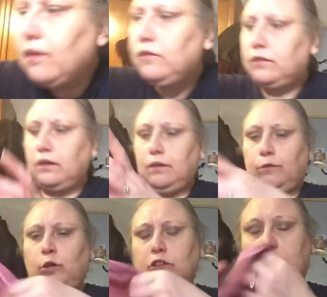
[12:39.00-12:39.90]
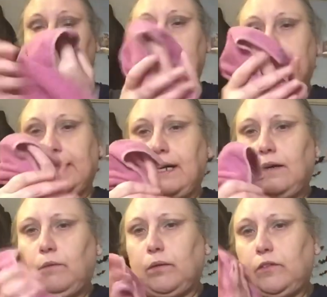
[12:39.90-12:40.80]
So I watched them and now
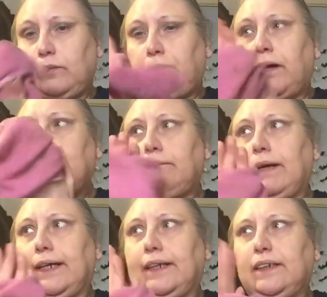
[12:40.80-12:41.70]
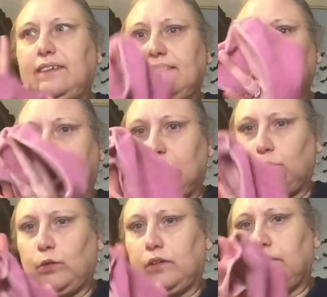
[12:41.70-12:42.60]
I'm on Spider-Man, and this is the last
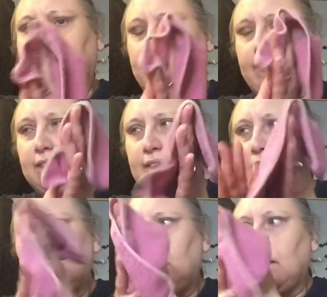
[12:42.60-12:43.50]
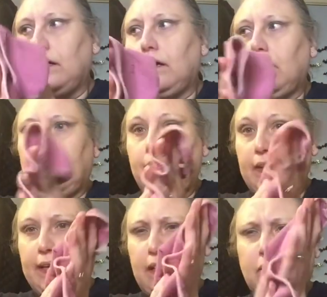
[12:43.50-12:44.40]
one on this. And
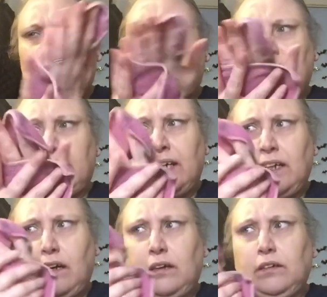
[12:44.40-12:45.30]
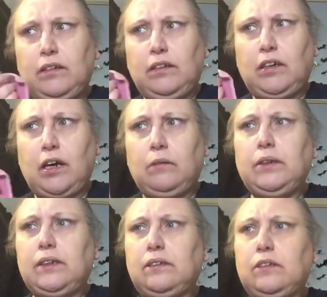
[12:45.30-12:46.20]
then I think I'm
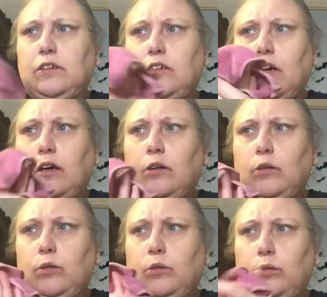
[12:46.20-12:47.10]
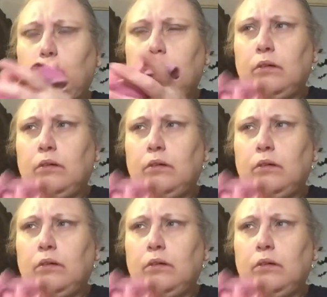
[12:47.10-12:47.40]
going to go,